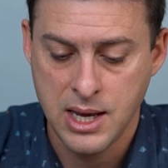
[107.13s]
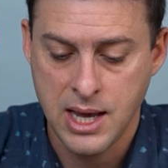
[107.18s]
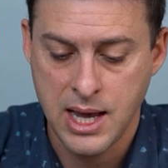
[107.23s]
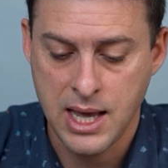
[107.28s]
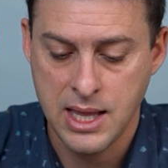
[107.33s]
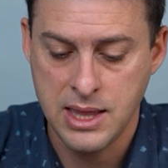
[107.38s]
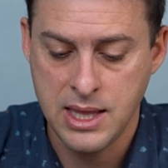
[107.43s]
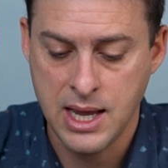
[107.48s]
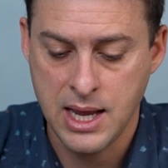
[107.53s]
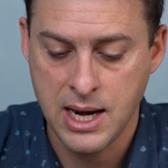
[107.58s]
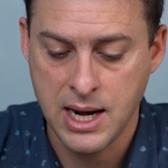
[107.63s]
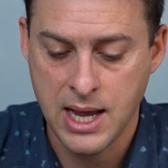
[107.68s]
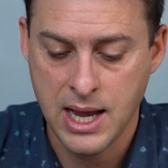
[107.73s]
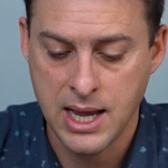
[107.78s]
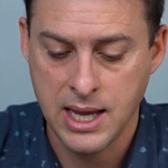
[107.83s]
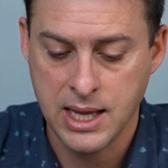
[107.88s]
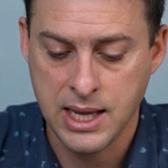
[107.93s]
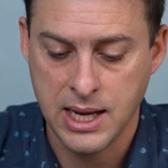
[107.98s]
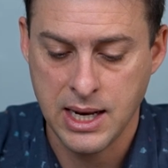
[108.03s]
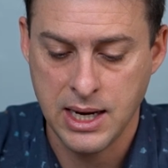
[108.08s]
And then I
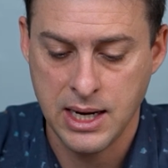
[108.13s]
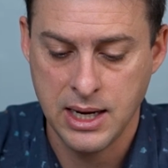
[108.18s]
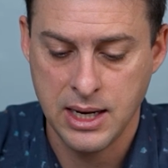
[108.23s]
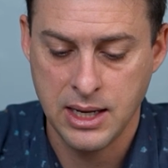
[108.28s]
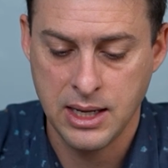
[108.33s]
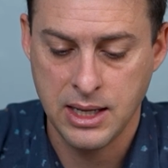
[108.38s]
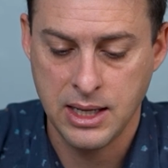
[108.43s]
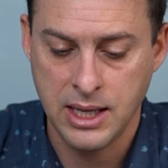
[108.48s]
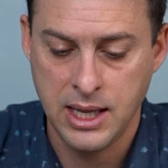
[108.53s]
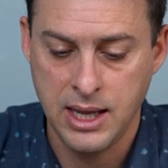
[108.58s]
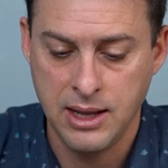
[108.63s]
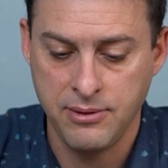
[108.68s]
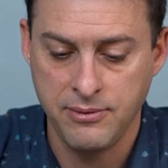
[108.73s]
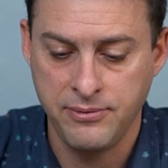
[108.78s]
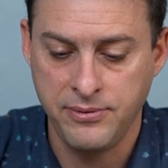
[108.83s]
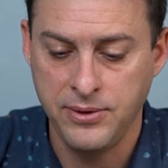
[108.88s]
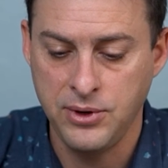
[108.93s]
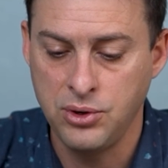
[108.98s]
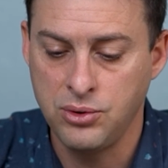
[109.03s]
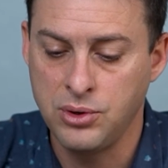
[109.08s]
can hit
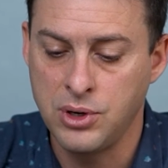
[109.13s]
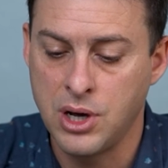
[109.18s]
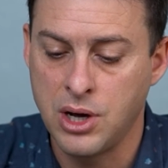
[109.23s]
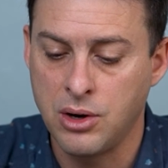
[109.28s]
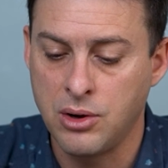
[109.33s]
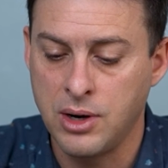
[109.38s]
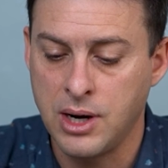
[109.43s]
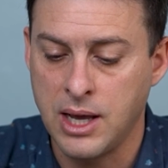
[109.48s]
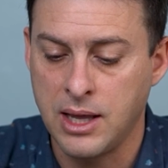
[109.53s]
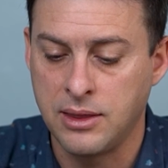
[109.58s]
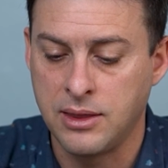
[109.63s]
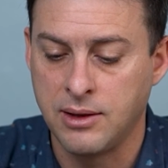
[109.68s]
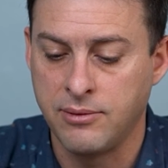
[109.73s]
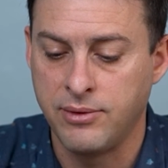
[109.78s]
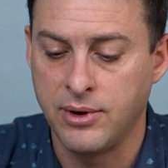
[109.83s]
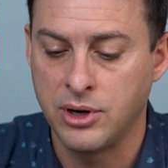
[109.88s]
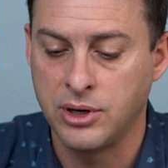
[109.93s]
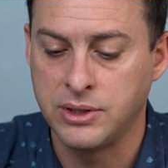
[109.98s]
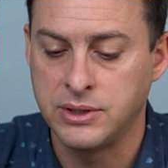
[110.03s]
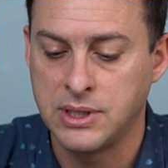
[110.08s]
view note at the
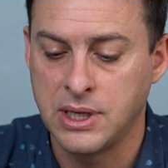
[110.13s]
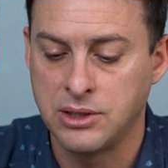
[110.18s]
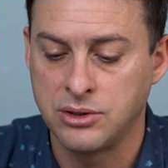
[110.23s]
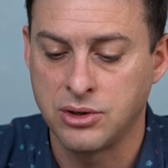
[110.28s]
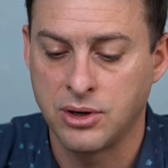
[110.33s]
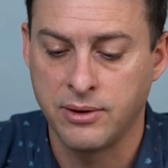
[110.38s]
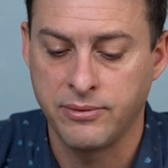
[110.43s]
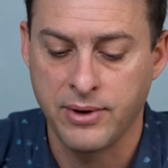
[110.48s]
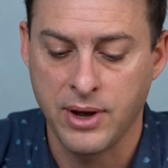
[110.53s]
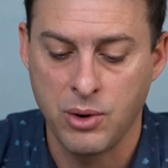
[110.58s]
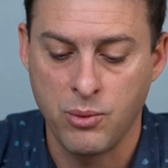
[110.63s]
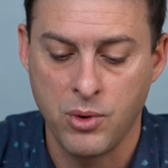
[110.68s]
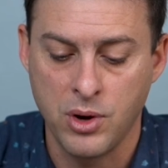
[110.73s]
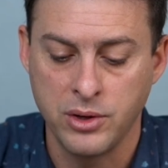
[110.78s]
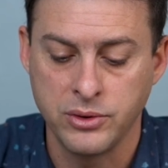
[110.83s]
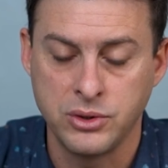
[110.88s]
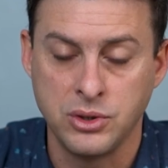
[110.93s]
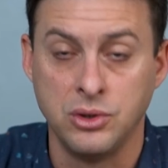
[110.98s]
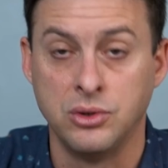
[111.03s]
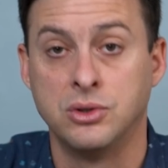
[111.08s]
very center if I
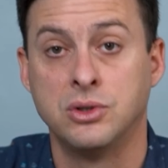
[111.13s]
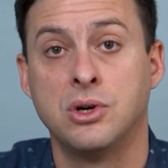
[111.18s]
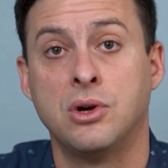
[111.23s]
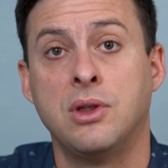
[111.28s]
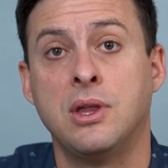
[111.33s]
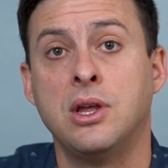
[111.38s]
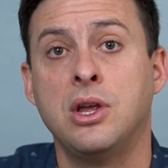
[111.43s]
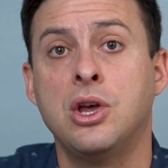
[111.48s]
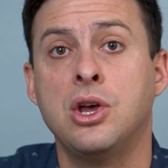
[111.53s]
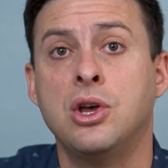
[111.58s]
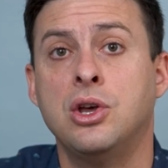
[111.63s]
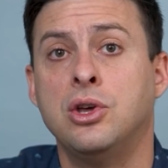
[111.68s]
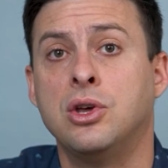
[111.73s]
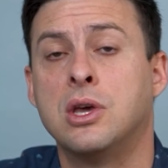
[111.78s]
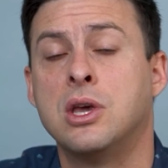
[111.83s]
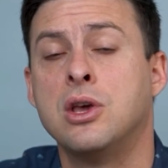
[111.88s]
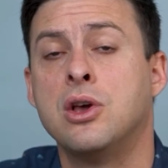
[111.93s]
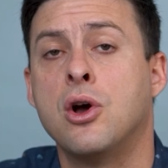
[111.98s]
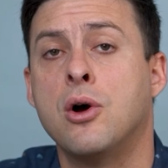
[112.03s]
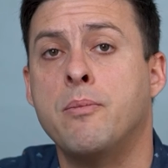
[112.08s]
want to. So that you
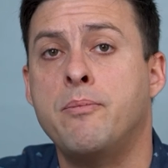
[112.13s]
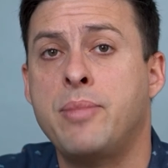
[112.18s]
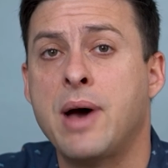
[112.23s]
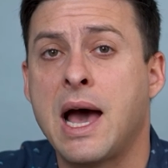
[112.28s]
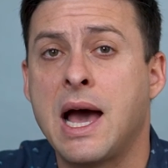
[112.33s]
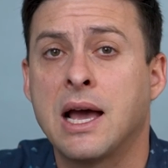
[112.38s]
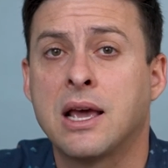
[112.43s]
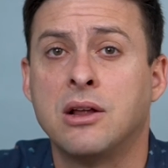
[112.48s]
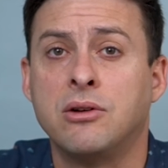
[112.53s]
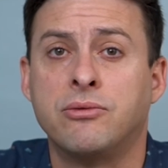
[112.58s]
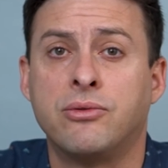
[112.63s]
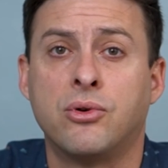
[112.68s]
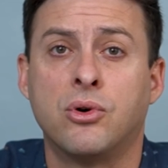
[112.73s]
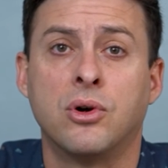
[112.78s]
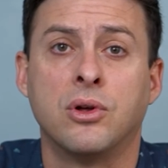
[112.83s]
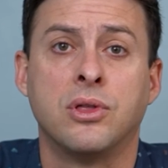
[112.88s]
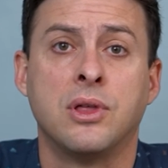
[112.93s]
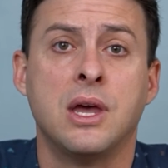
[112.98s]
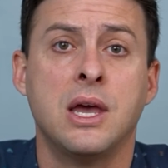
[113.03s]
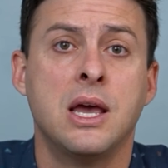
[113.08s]
can go back and
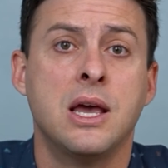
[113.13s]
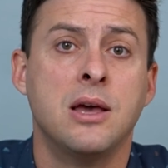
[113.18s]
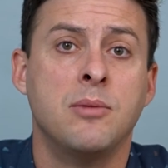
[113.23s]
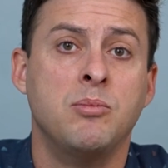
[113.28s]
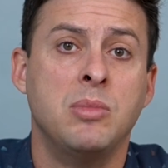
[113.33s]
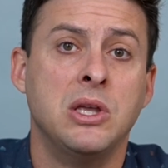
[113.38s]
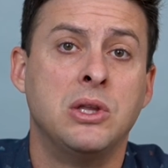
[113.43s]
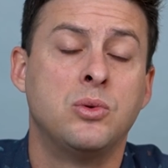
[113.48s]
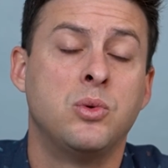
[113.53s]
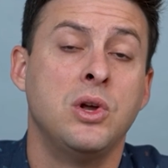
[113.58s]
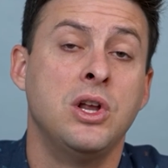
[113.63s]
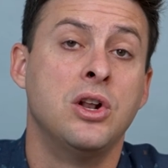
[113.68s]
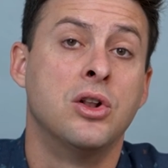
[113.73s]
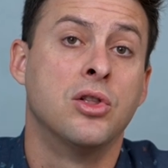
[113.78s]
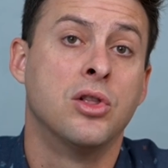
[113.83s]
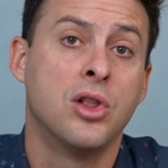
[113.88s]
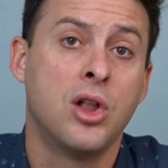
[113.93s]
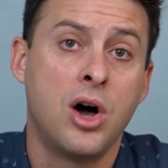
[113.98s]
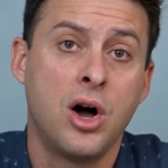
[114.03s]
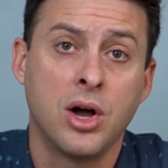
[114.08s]
forth between
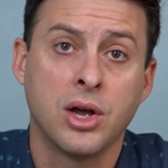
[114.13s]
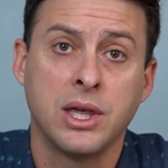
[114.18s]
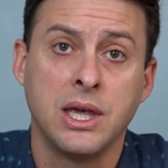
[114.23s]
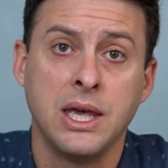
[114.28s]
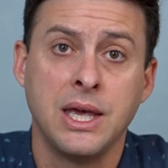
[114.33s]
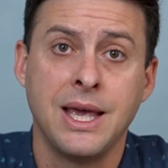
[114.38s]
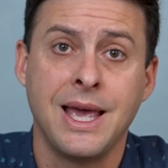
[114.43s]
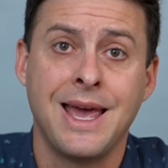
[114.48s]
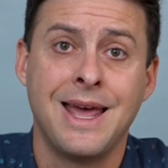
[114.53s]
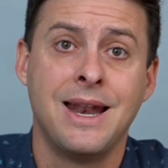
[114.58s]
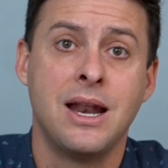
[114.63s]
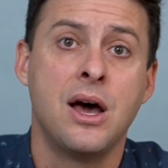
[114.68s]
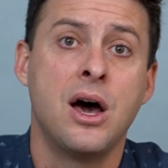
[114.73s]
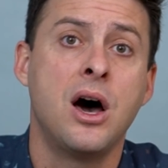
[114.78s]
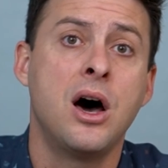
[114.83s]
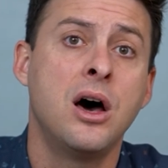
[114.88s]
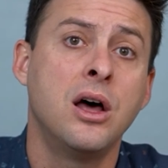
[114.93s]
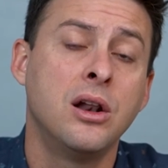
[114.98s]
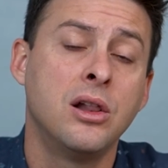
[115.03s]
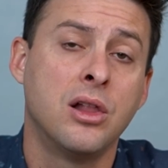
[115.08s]
locking and
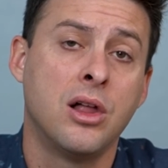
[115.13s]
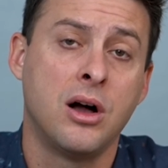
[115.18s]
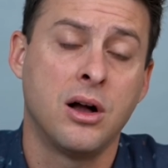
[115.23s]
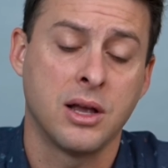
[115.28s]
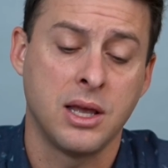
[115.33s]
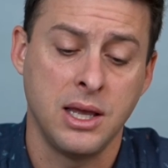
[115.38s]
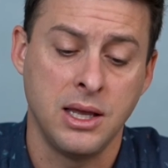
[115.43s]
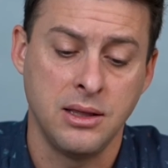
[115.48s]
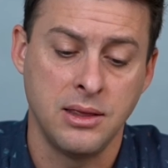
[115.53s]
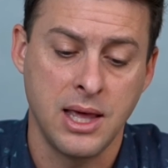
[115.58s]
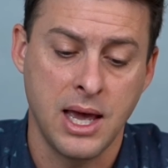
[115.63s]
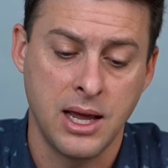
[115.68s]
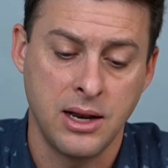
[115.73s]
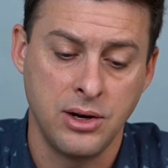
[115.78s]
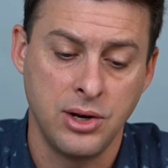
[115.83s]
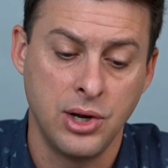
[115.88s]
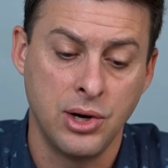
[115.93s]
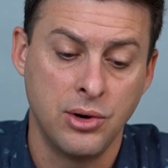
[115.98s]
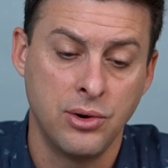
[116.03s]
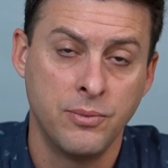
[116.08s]
unlocking that
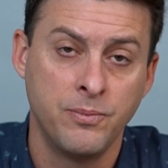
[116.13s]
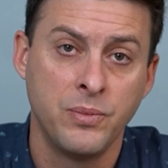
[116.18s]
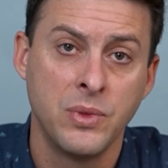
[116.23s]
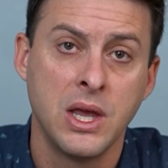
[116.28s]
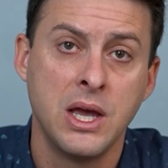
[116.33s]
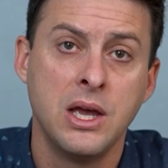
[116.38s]
note.